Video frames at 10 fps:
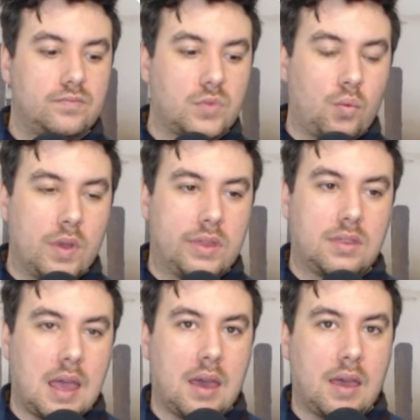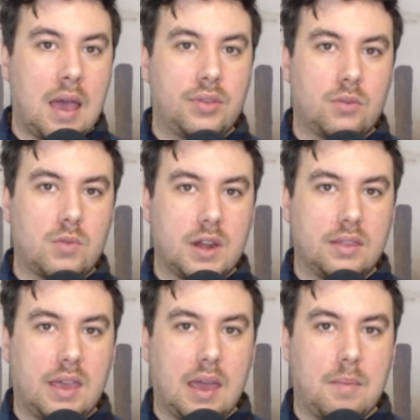With how they're running the
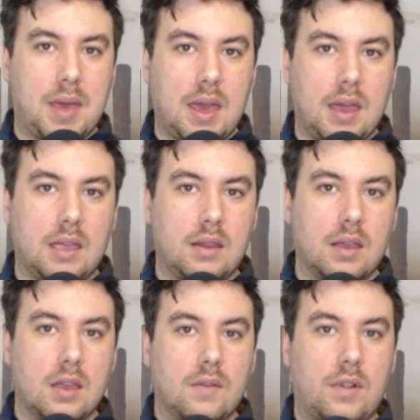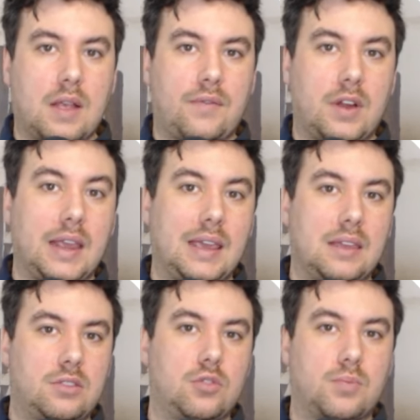campaign, for every
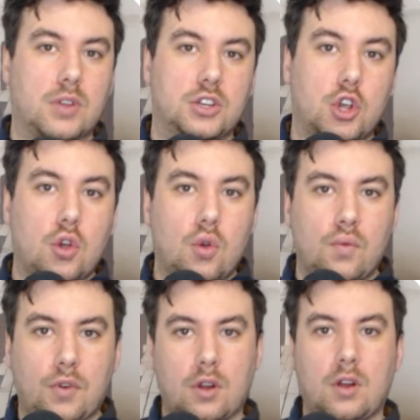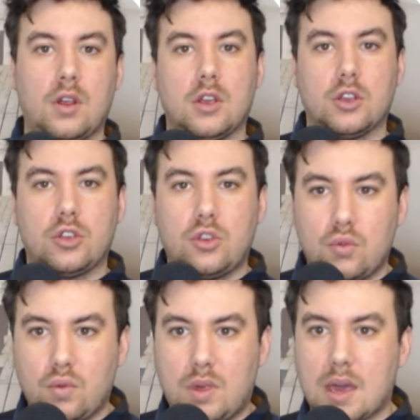ETH you bridge over,
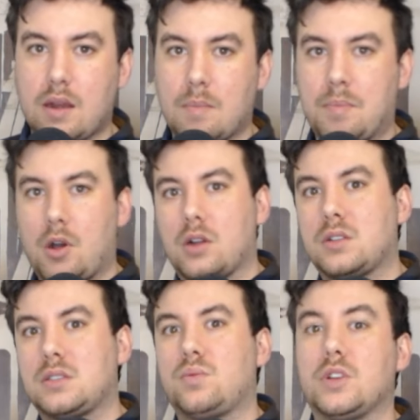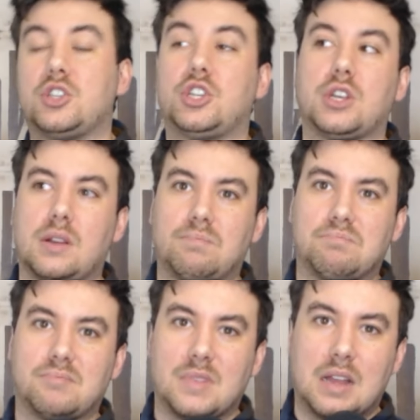you get a box which
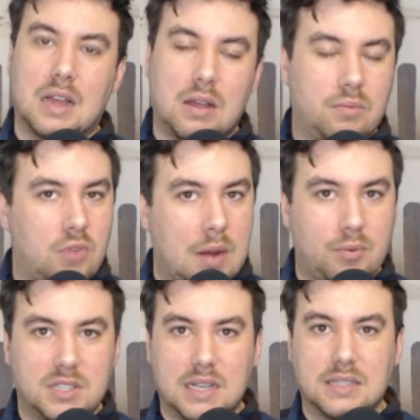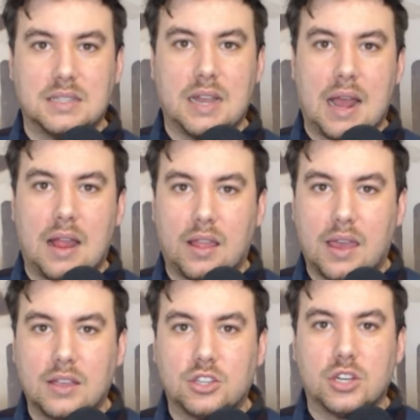represents an
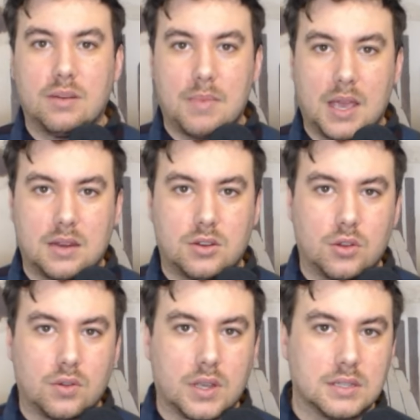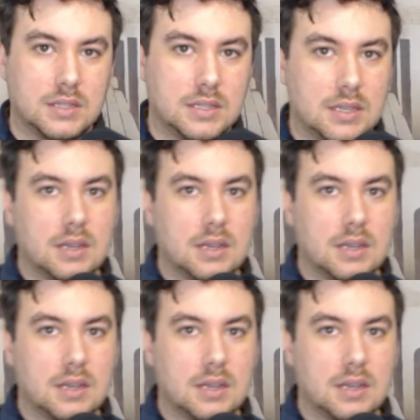allocation in MANTA tokens.